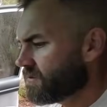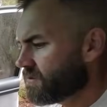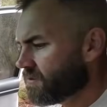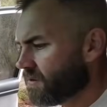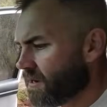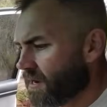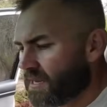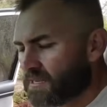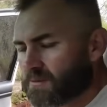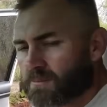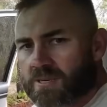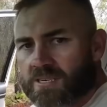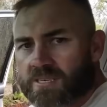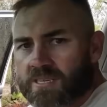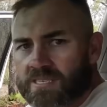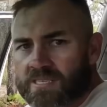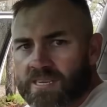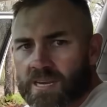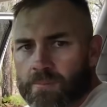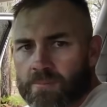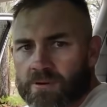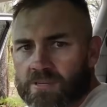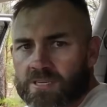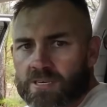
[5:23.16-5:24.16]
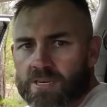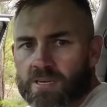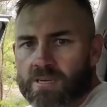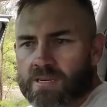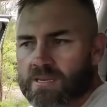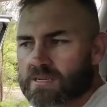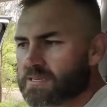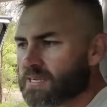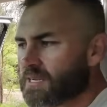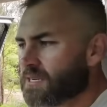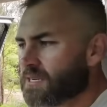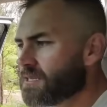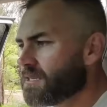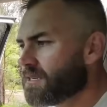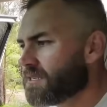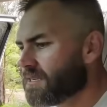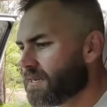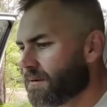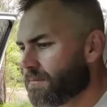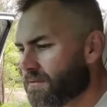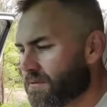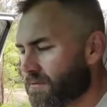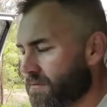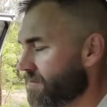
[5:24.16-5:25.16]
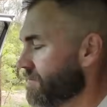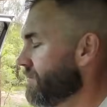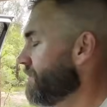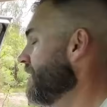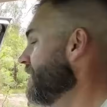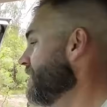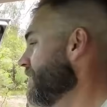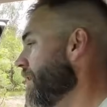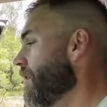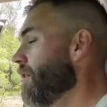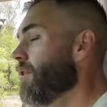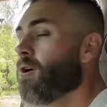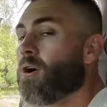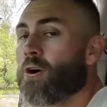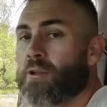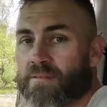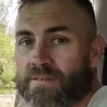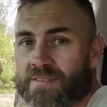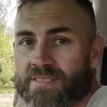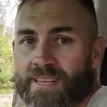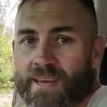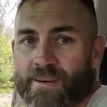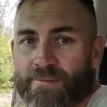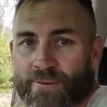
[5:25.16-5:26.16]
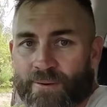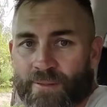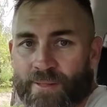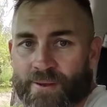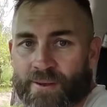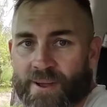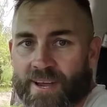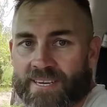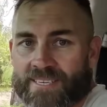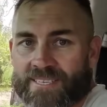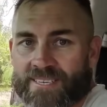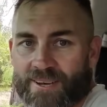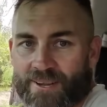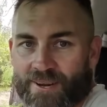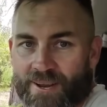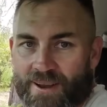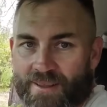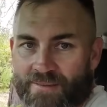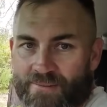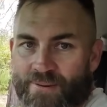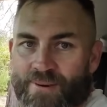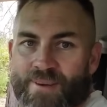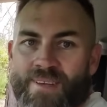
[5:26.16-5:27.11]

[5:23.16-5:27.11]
transmission temperatures, engine temperature. There's a lot of stuff on there actually.